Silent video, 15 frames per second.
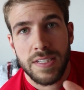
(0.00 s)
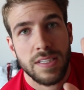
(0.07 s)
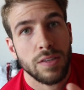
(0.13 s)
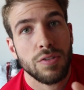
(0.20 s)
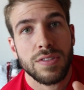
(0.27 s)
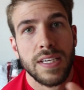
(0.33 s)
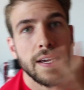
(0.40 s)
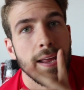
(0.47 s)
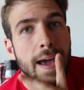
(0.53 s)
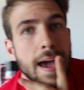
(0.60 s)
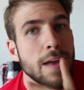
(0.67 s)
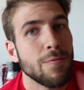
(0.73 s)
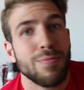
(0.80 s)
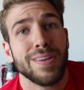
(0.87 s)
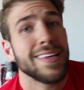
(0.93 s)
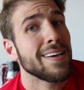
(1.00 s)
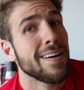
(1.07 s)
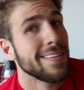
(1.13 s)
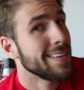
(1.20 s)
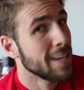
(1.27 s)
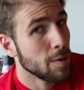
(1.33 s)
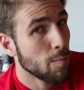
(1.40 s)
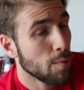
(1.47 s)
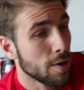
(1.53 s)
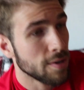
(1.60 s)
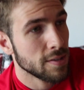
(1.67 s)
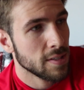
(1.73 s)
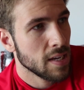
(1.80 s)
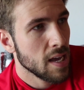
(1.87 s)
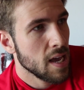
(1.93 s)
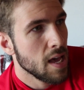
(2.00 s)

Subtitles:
is it looks like it hadn't really gotten any worse.